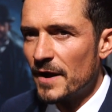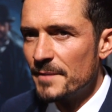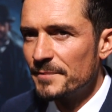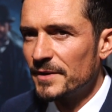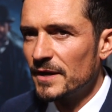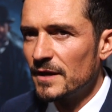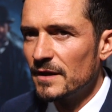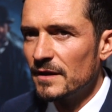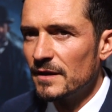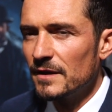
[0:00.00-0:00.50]
I'm
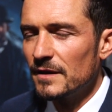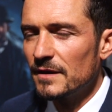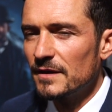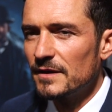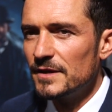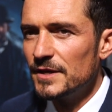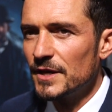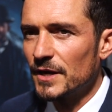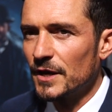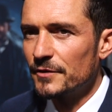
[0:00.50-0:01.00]
gonna,
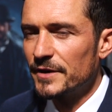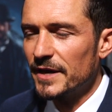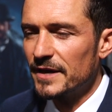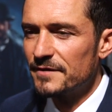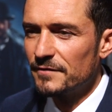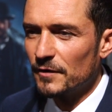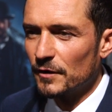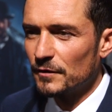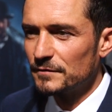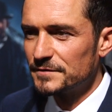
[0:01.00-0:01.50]
you know, get
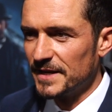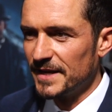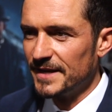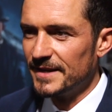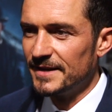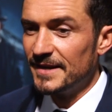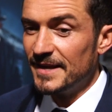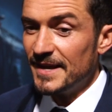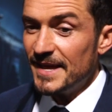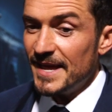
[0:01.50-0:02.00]
involved
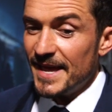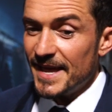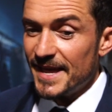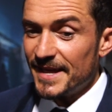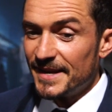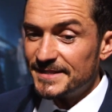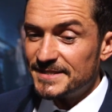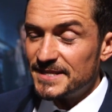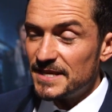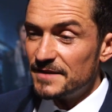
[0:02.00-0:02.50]
in
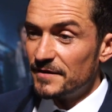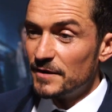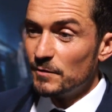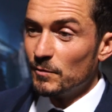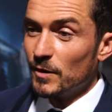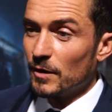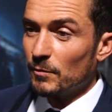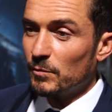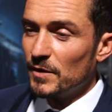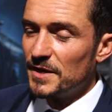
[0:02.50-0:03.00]
in a TV
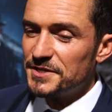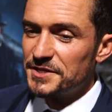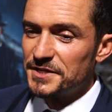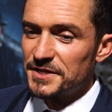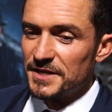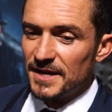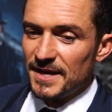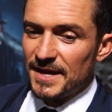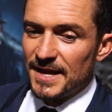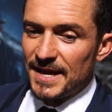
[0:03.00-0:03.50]
world, which
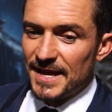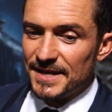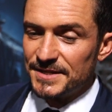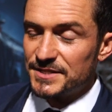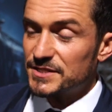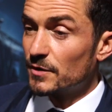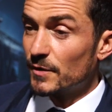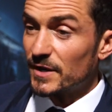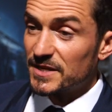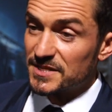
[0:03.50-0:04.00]
is
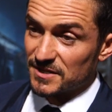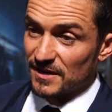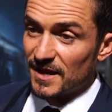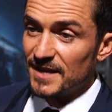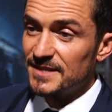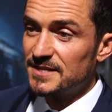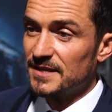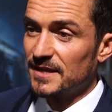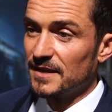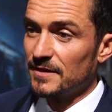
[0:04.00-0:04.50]
so
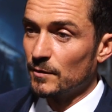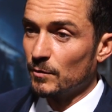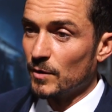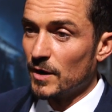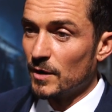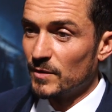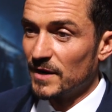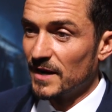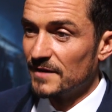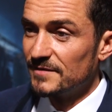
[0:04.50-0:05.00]
exciting in the
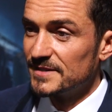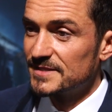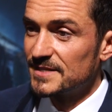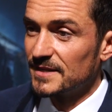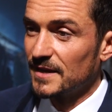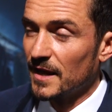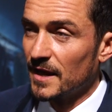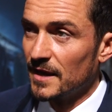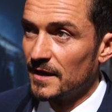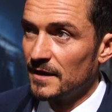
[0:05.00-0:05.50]
world we live in
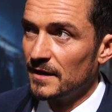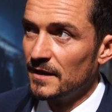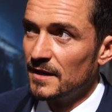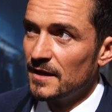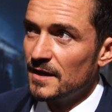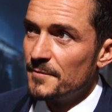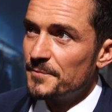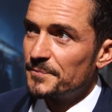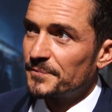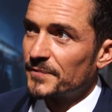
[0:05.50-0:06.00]
today,
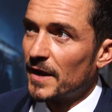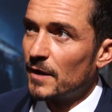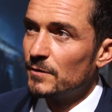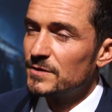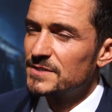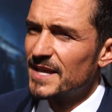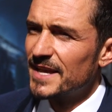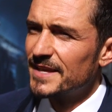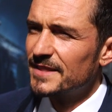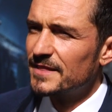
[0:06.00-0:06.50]
I
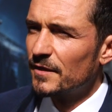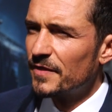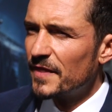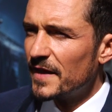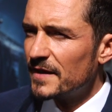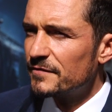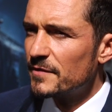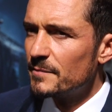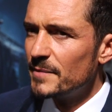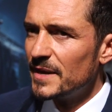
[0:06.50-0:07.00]
was like, the
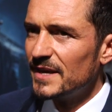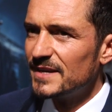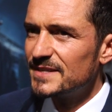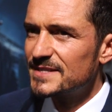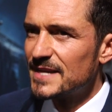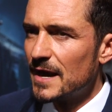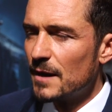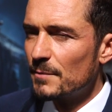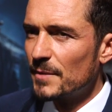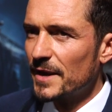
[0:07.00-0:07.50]
thing for me is
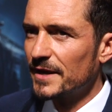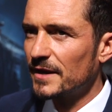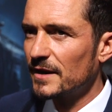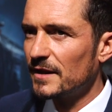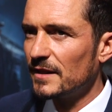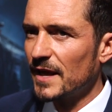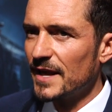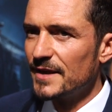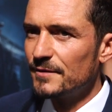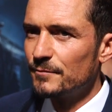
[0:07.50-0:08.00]
how am I going
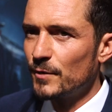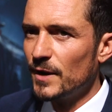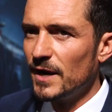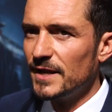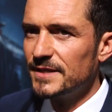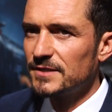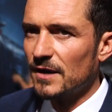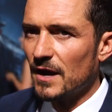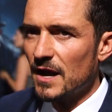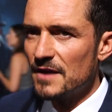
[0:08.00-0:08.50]
to like
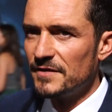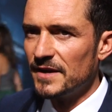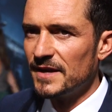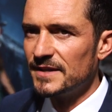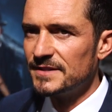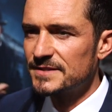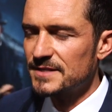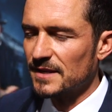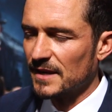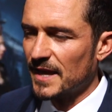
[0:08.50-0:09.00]
really dive
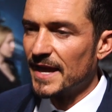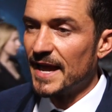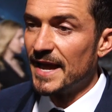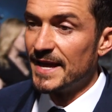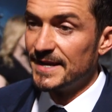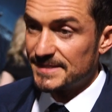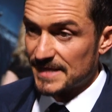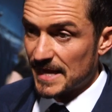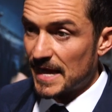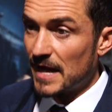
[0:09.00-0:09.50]
into like
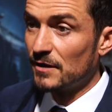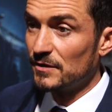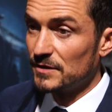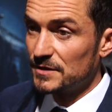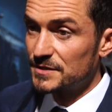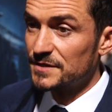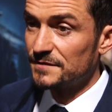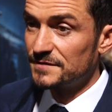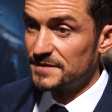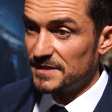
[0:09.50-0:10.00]
eight
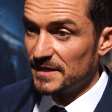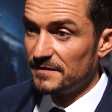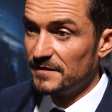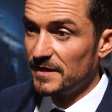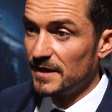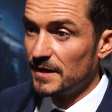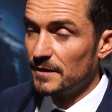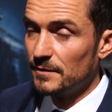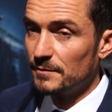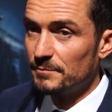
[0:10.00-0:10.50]
hours of
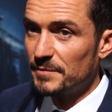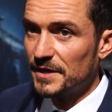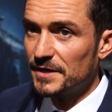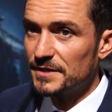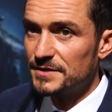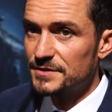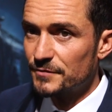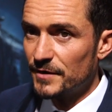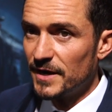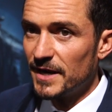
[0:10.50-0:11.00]
TV
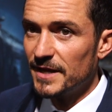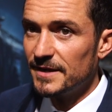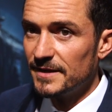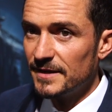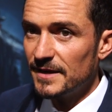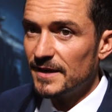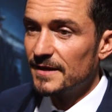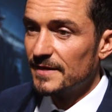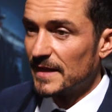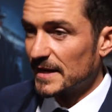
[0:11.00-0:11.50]
because really
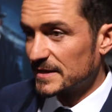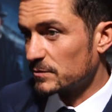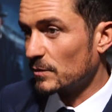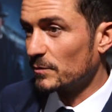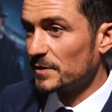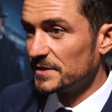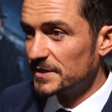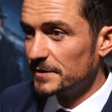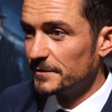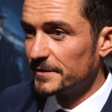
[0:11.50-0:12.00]
that's what
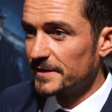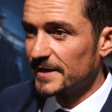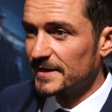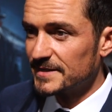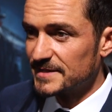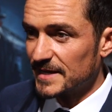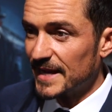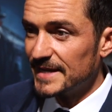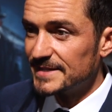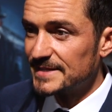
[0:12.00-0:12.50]
we're doing.
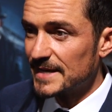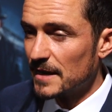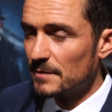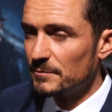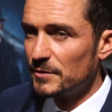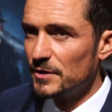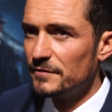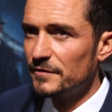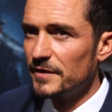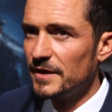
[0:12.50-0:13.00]
It's an eight-hour
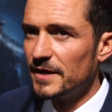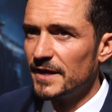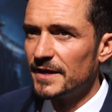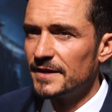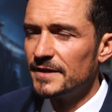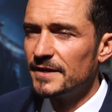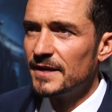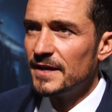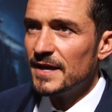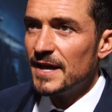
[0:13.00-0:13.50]
movie,
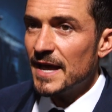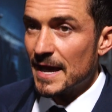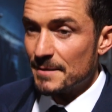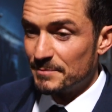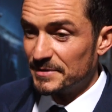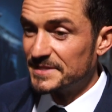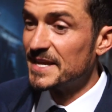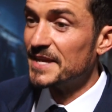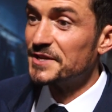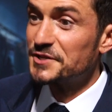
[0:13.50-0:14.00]
and and
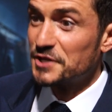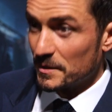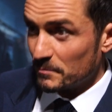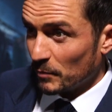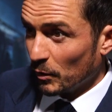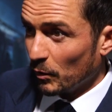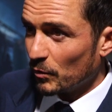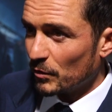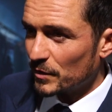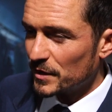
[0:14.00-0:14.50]
potentially
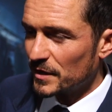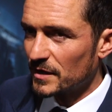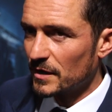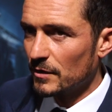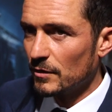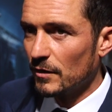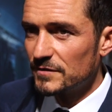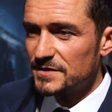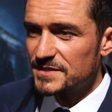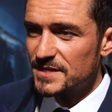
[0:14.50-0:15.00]
more. You
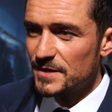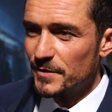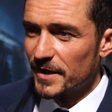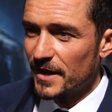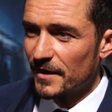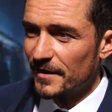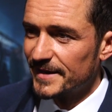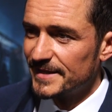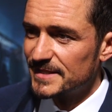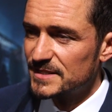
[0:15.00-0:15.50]
know, obviously we're
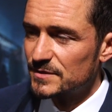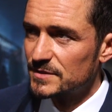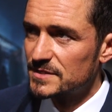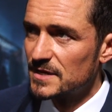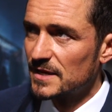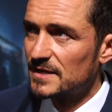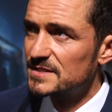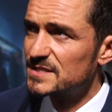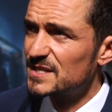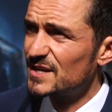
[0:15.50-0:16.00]
going into a
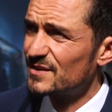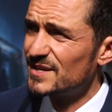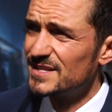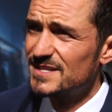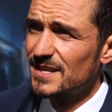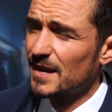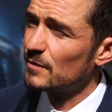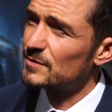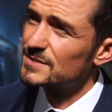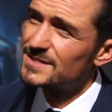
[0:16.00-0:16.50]
second
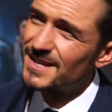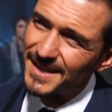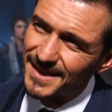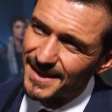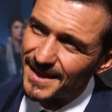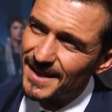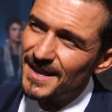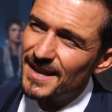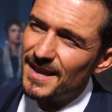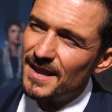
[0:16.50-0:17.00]
series, and I was like,
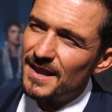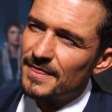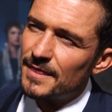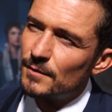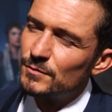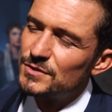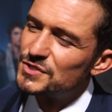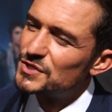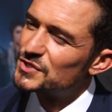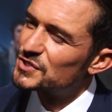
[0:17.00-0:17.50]

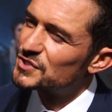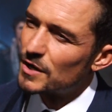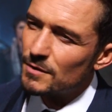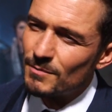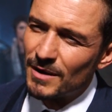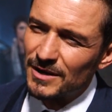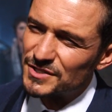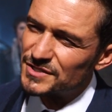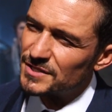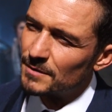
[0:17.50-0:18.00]
there was just so
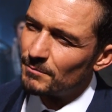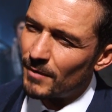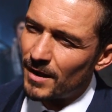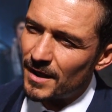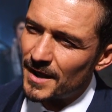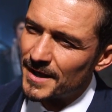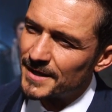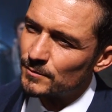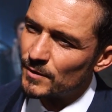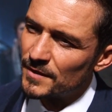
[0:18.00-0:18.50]
much to
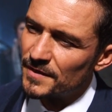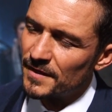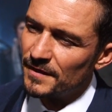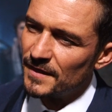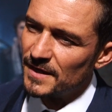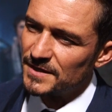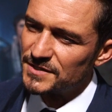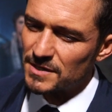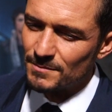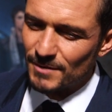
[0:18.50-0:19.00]
mine within
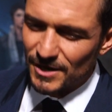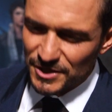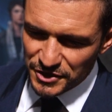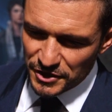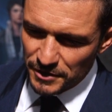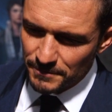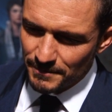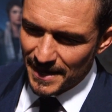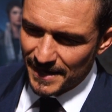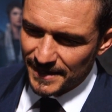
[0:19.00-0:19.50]
there, so much
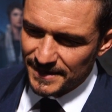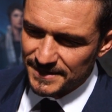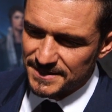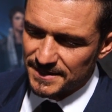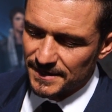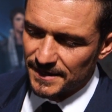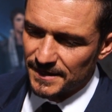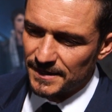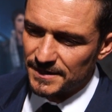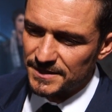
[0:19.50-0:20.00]

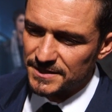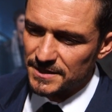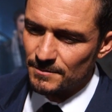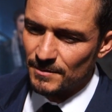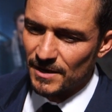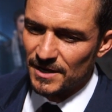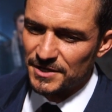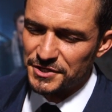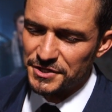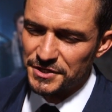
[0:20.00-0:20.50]
humanity, so
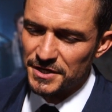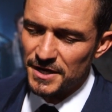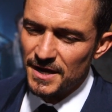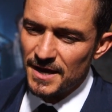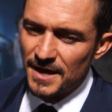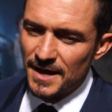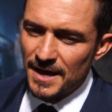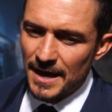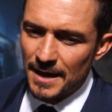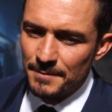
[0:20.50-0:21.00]
much
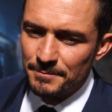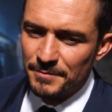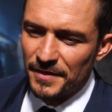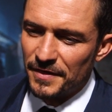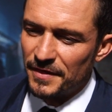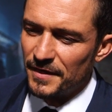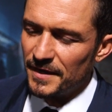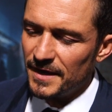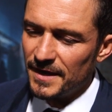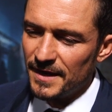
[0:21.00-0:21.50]

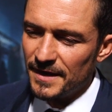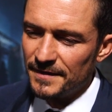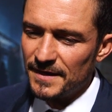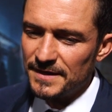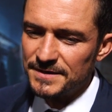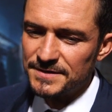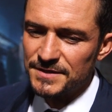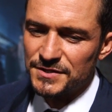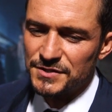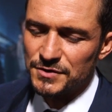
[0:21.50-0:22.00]
empathy, and
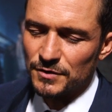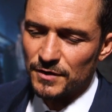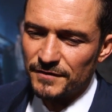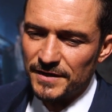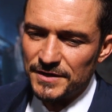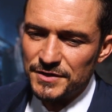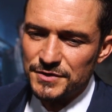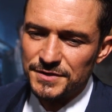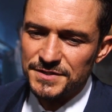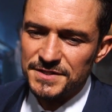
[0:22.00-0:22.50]
there's a sort of
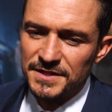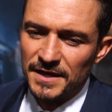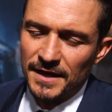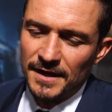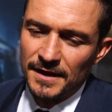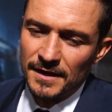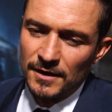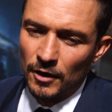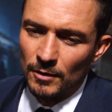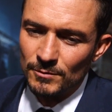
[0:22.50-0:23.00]

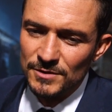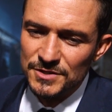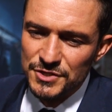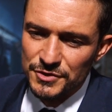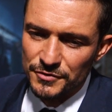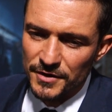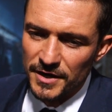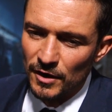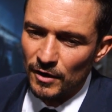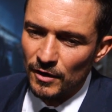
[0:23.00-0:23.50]
interesting
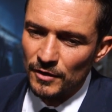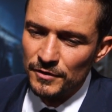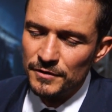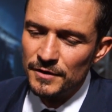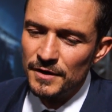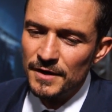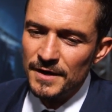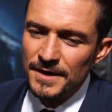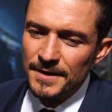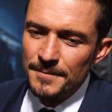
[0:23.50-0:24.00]
commentary on
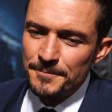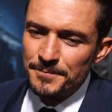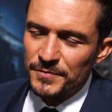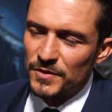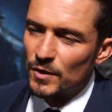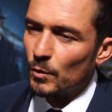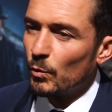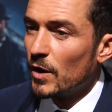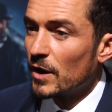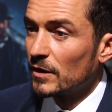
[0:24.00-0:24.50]

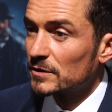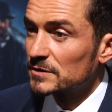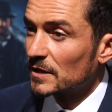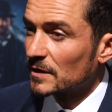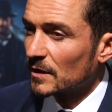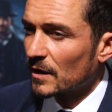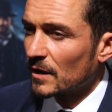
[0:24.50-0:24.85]
the world at